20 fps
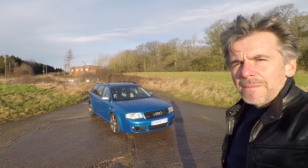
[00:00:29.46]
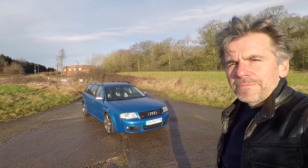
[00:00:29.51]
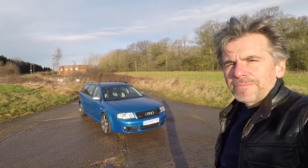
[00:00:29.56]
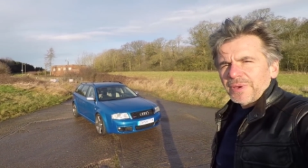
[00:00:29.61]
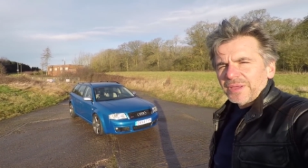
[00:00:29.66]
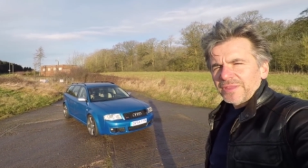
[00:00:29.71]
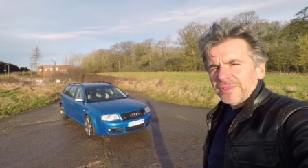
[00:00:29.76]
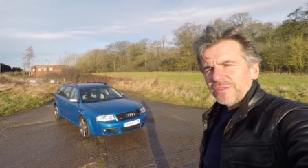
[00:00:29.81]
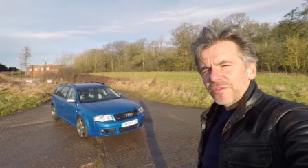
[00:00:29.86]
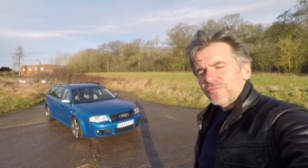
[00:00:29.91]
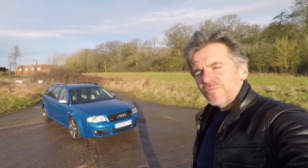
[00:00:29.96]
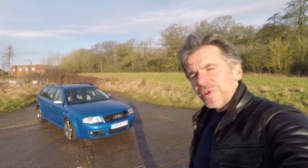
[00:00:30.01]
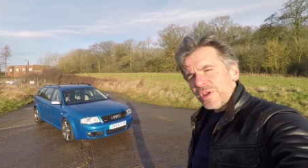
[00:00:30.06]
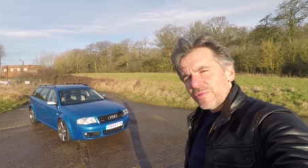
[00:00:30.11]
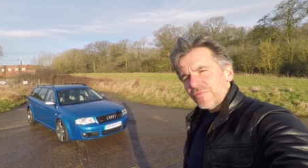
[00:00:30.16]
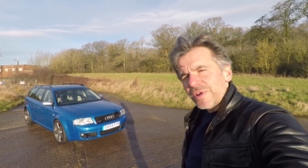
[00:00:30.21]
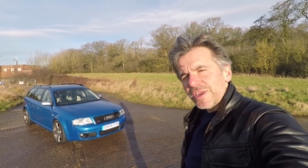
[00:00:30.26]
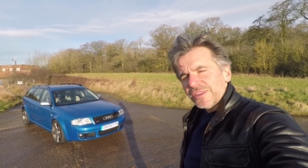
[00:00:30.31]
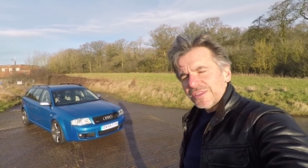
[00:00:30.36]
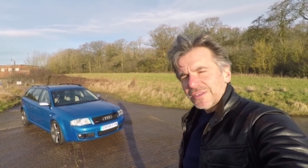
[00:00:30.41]
But the
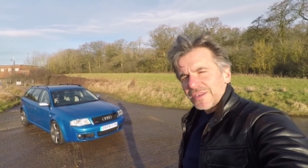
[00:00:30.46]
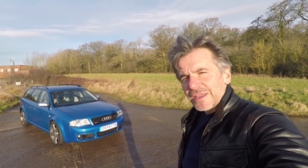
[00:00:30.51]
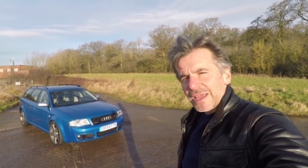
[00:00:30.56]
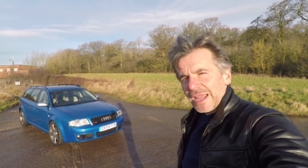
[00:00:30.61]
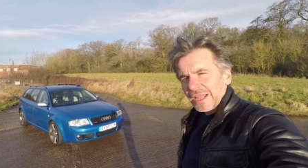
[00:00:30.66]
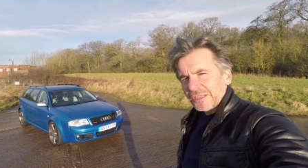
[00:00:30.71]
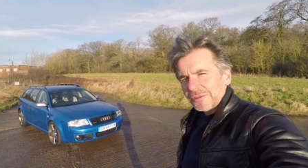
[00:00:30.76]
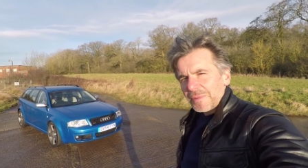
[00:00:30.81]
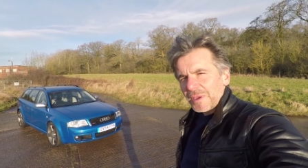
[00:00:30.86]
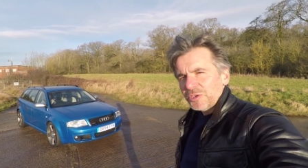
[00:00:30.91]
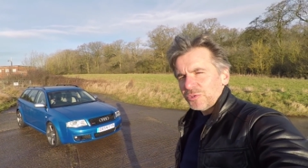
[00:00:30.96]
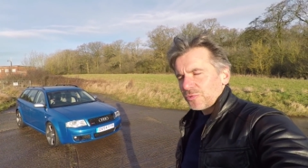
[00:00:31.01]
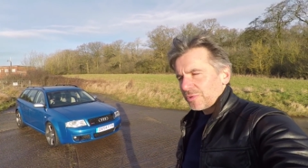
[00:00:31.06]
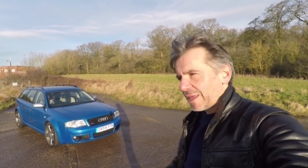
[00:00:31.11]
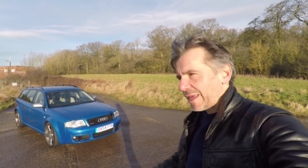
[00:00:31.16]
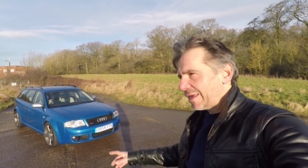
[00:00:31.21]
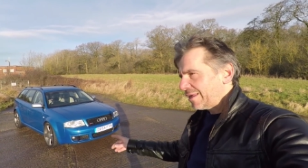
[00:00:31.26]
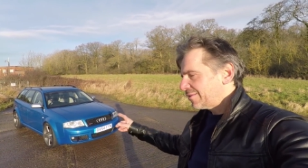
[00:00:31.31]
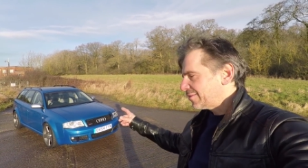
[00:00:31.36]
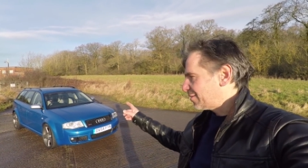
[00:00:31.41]
real reason it's
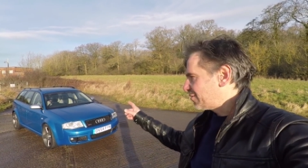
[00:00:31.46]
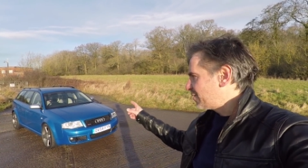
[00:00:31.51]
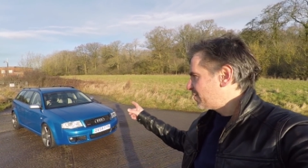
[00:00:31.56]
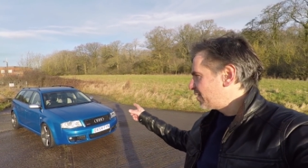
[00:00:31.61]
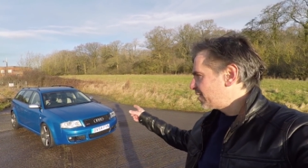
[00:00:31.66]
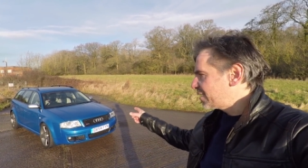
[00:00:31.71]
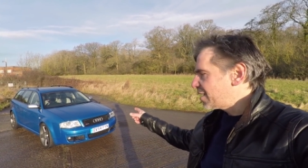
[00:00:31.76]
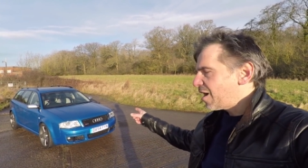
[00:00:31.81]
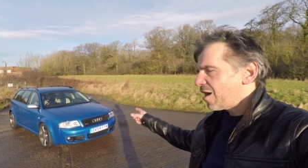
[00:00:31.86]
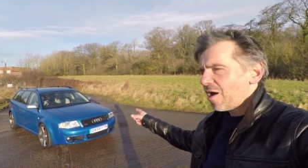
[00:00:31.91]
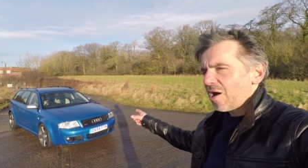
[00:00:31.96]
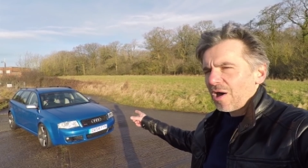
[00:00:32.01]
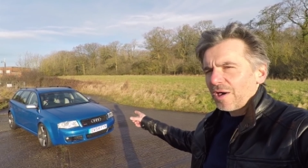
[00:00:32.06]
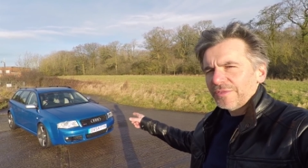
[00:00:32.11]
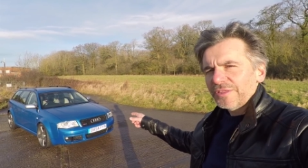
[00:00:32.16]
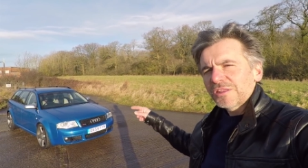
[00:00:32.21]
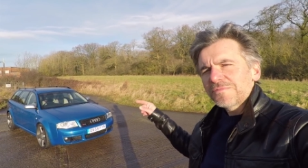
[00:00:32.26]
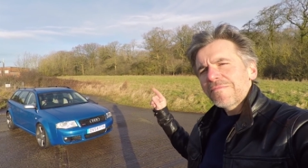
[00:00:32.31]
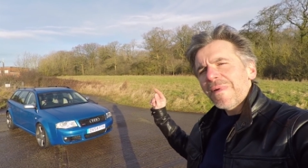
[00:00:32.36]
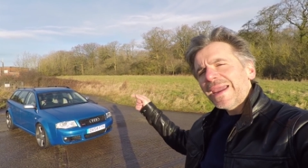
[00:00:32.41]
special is the
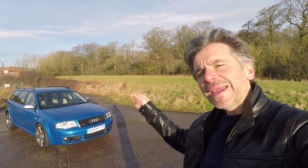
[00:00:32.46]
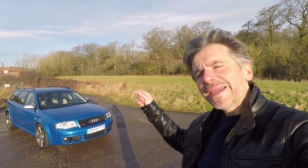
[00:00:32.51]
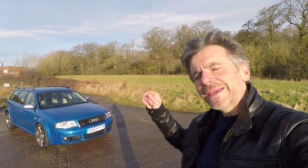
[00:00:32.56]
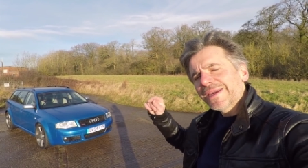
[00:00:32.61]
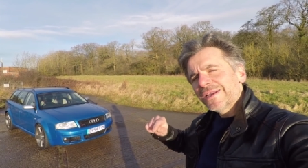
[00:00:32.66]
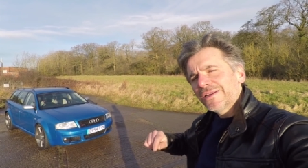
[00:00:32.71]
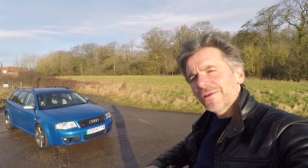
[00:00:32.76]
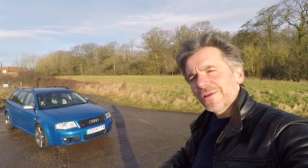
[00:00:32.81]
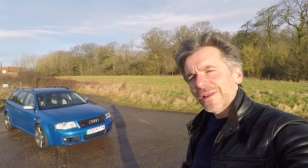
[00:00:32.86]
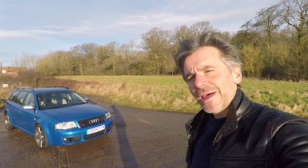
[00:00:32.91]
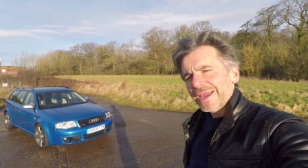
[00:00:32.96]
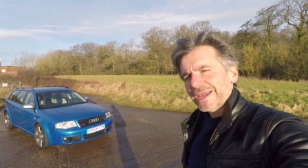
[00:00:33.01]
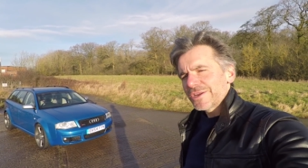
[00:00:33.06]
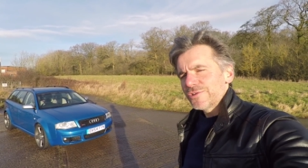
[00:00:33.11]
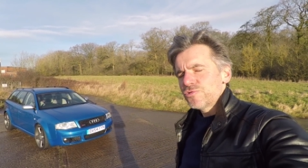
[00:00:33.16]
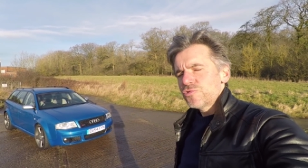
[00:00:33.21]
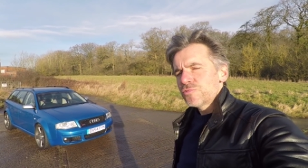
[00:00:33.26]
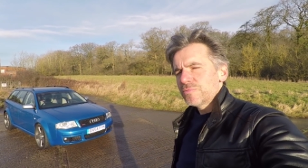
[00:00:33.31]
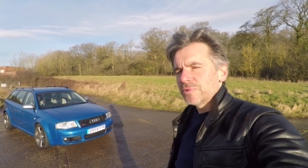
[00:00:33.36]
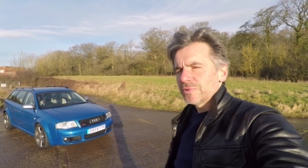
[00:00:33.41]
car. This may look like a
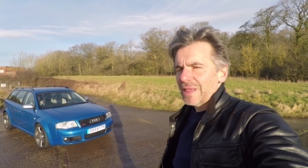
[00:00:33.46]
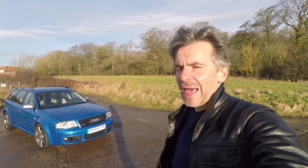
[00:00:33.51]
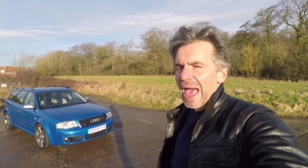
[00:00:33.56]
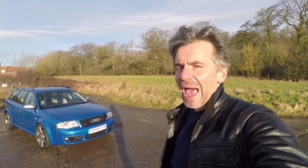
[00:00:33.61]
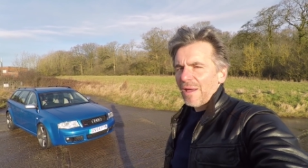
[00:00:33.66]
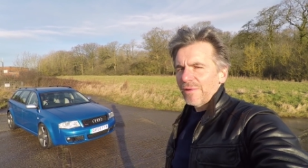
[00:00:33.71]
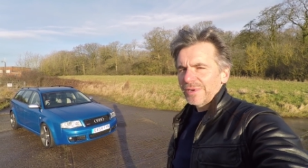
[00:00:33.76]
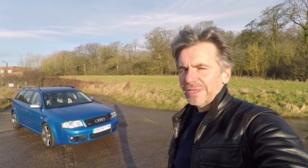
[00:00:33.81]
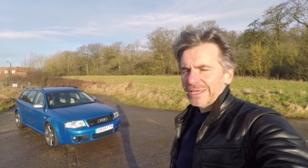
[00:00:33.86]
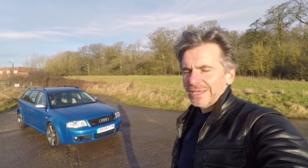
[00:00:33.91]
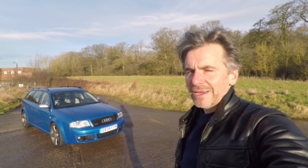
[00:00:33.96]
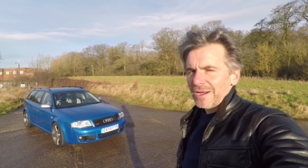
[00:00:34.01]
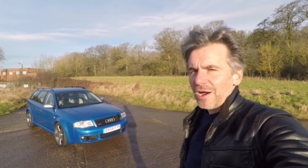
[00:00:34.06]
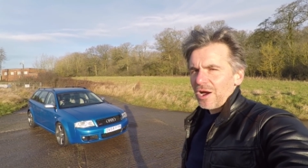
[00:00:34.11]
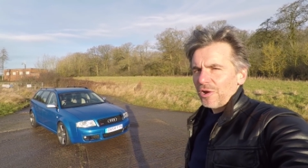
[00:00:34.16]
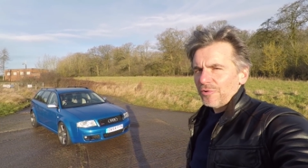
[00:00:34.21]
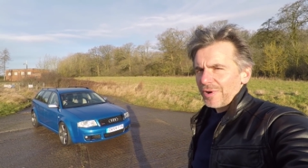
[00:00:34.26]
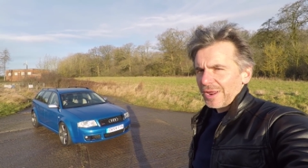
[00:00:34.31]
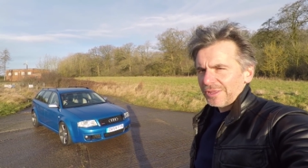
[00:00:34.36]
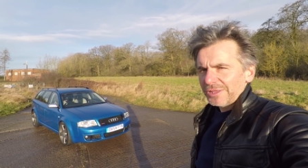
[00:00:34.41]
normal Audi
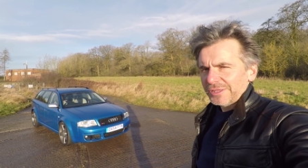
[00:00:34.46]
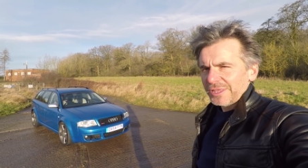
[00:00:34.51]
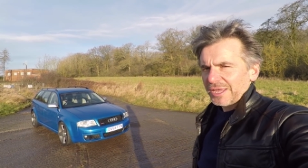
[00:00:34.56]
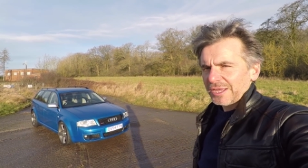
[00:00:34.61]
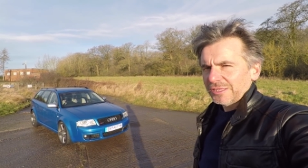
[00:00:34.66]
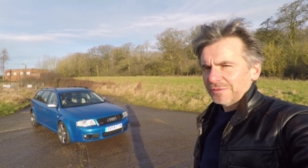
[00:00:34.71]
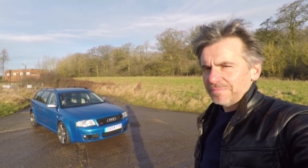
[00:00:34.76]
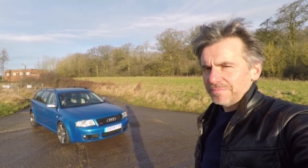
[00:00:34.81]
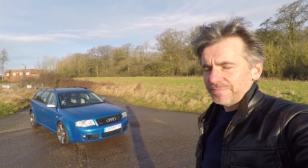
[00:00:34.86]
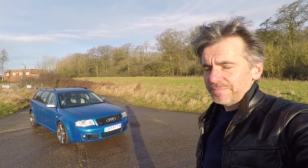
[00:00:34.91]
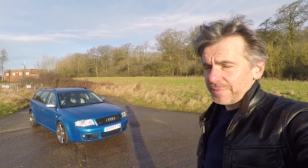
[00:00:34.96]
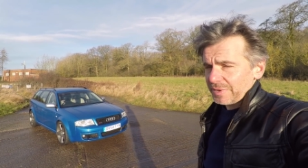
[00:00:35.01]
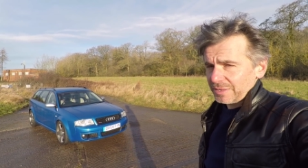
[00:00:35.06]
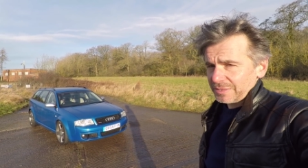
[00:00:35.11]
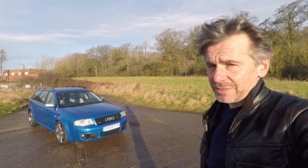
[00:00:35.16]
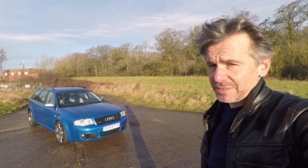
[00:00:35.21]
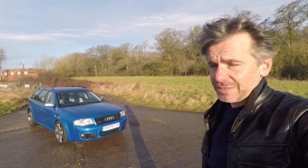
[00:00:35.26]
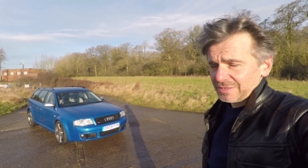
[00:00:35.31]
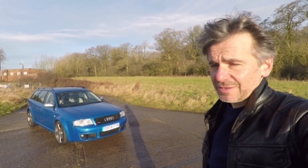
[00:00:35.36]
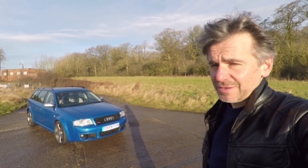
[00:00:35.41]
RS6,
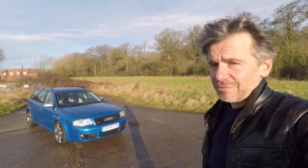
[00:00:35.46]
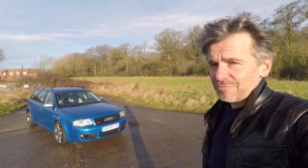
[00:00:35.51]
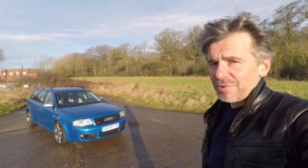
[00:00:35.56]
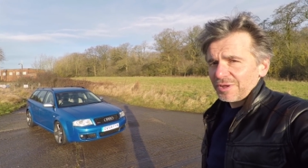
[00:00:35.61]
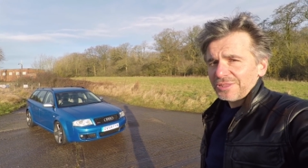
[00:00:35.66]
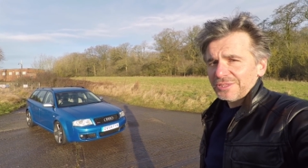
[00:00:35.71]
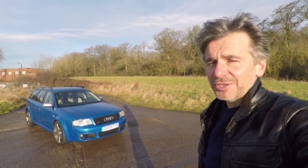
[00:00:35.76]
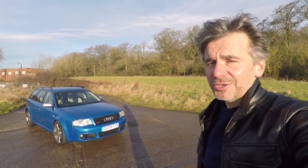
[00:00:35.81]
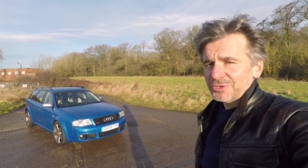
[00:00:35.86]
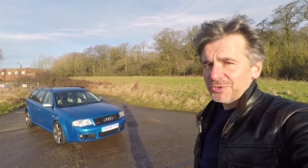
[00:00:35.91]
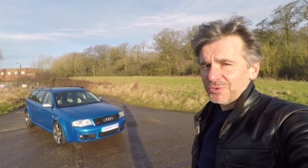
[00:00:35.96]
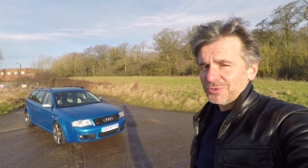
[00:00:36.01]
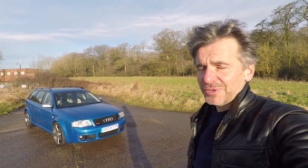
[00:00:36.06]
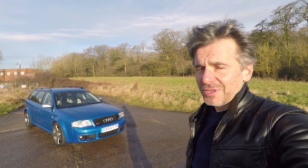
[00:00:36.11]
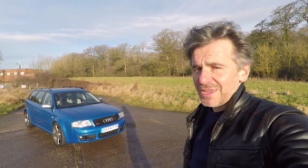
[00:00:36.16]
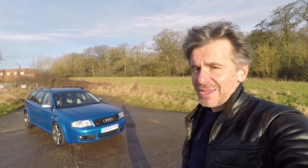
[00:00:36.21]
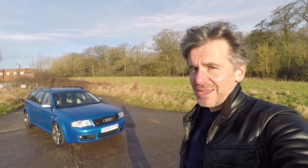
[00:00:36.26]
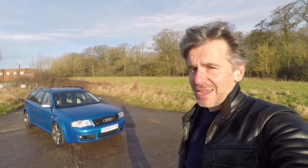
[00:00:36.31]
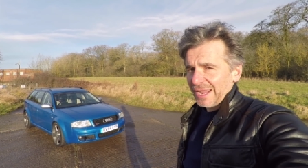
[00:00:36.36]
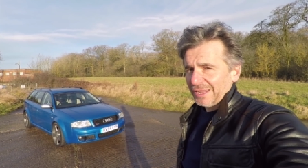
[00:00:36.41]
but rest assured
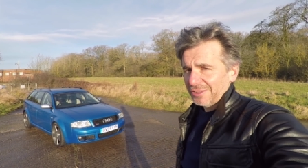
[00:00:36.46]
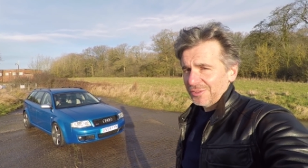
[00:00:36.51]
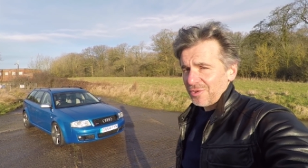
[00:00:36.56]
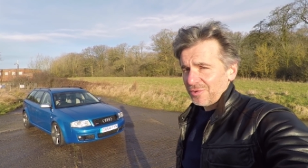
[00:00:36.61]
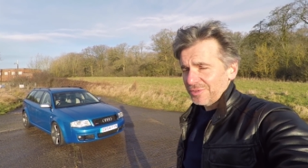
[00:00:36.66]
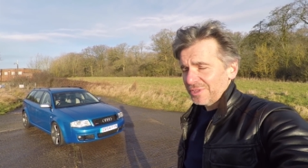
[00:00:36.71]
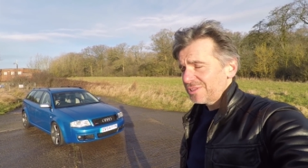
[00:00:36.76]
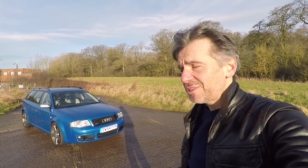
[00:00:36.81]
it's not.